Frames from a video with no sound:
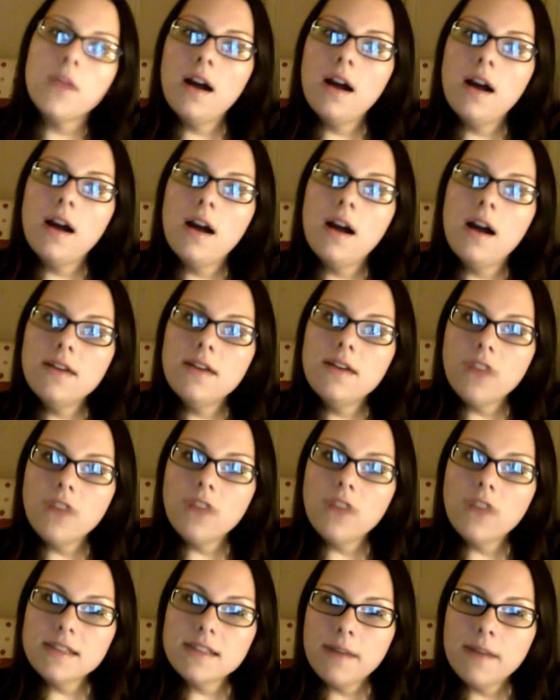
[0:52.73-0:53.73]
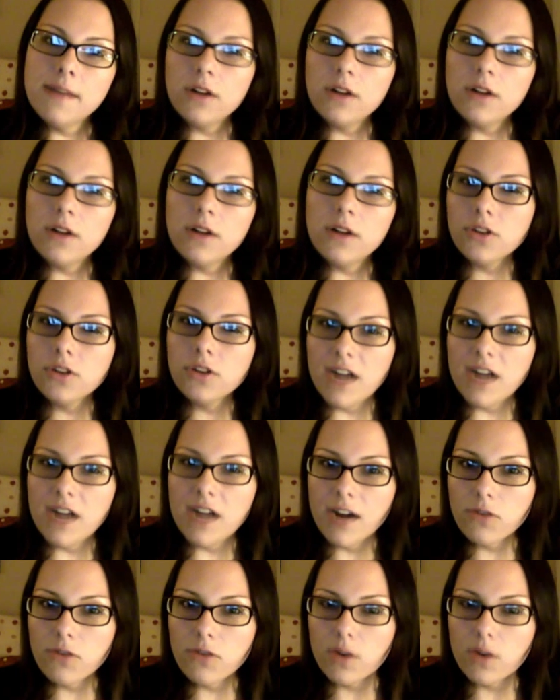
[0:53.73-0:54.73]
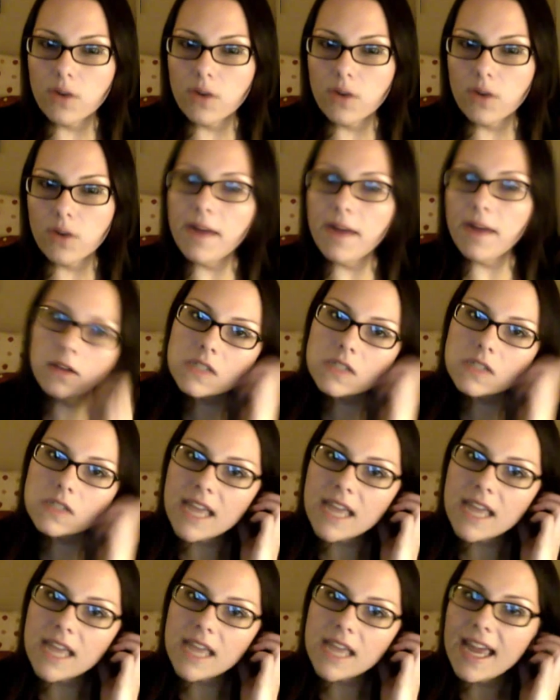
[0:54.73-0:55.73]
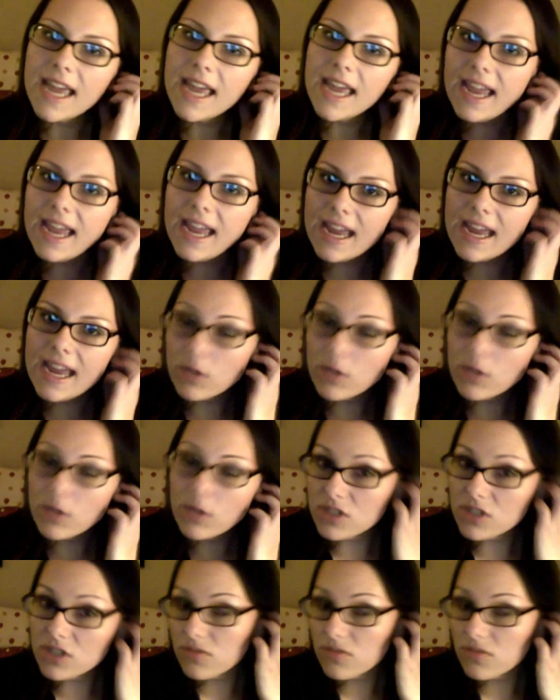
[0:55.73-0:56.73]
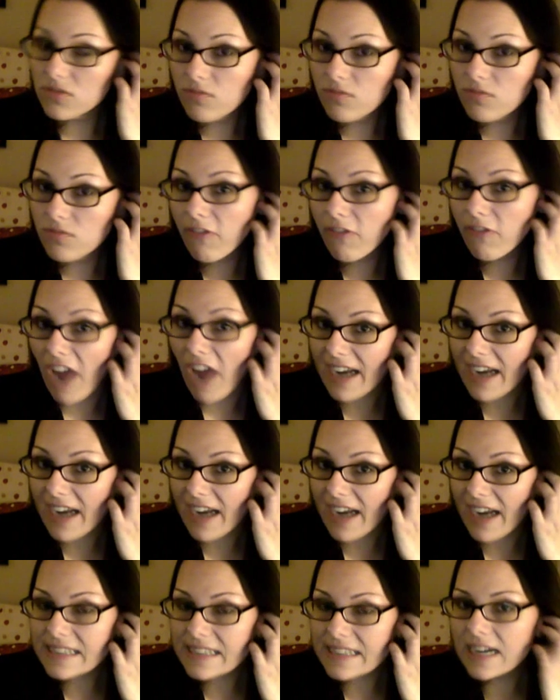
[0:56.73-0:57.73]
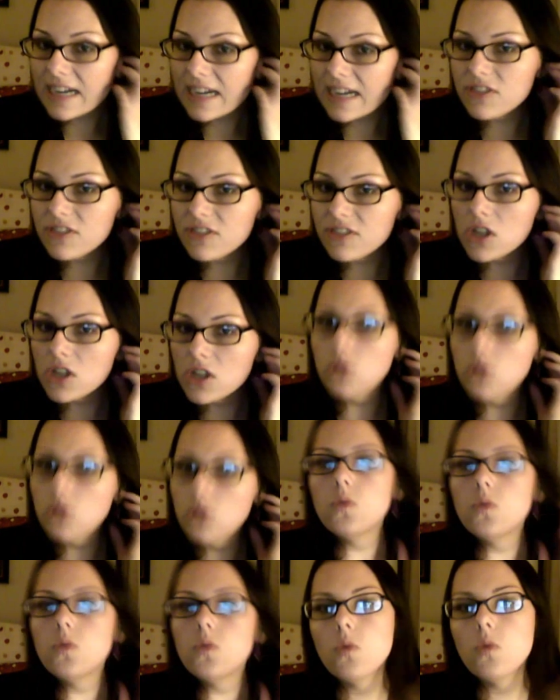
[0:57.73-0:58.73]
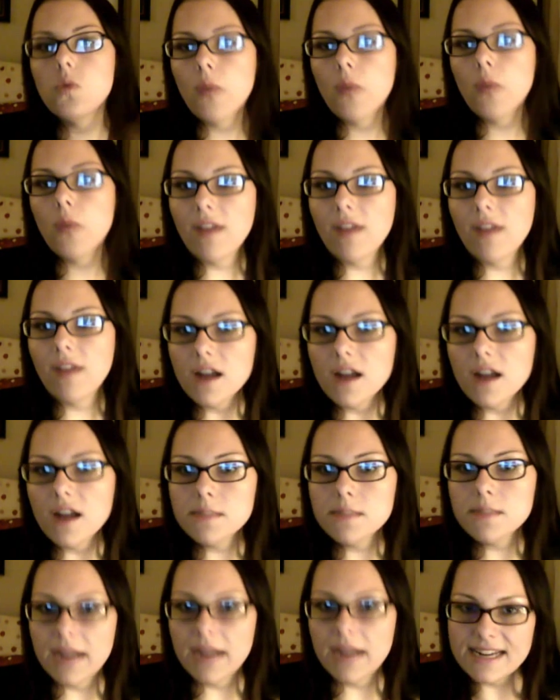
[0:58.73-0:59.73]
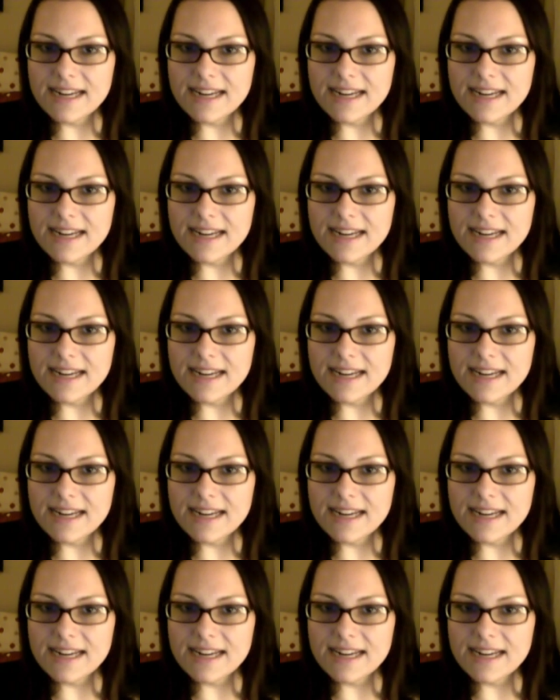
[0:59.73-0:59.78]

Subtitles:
I've lost about 39 or 40 pounds, which is fine. It's kind of slow weight loss, but I